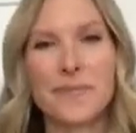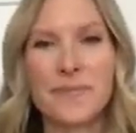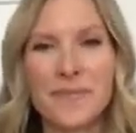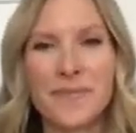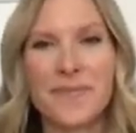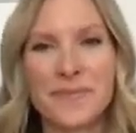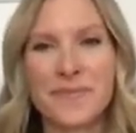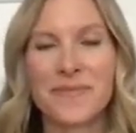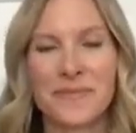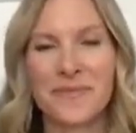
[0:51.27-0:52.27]

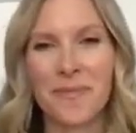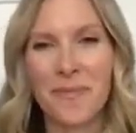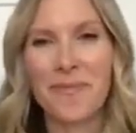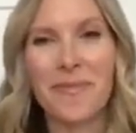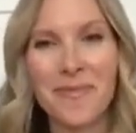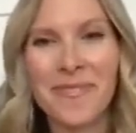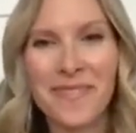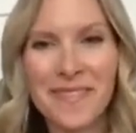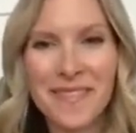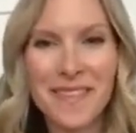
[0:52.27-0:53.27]

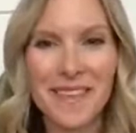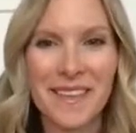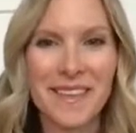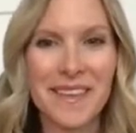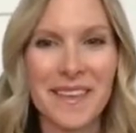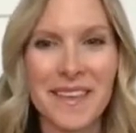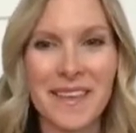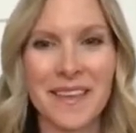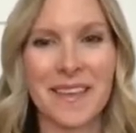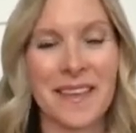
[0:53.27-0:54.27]

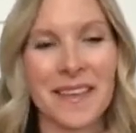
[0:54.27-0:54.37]
The person shown says nothing.